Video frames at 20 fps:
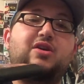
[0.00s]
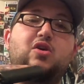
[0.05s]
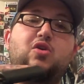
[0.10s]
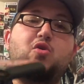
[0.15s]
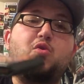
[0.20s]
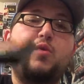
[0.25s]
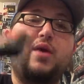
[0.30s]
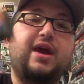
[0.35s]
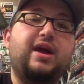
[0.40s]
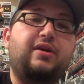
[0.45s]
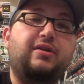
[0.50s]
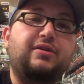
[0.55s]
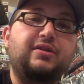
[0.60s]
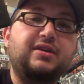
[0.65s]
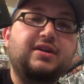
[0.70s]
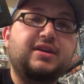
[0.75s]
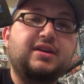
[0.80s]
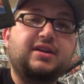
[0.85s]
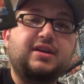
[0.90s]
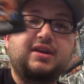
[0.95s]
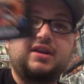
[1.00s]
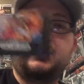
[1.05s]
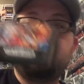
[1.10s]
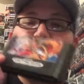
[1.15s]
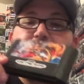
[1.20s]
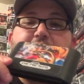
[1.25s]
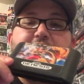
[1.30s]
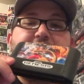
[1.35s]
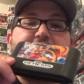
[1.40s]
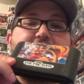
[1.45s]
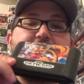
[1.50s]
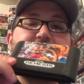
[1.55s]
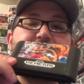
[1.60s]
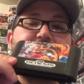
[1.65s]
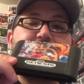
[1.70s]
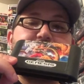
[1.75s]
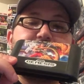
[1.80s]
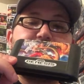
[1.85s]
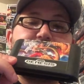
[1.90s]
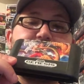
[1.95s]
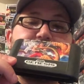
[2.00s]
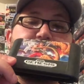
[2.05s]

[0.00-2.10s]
Oh well. So I got uh,